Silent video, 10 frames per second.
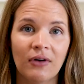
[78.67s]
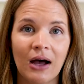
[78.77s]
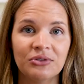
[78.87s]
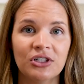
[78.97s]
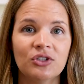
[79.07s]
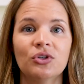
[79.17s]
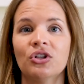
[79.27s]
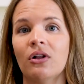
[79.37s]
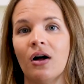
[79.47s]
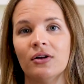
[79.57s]
options, which
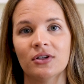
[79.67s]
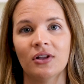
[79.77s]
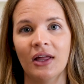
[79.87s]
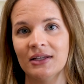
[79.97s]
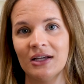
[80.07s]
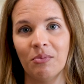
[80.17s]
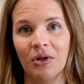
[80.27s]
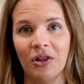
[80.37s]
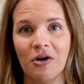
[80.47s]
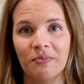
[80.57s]
I'll also link down
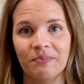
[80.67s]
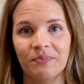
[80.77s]
below.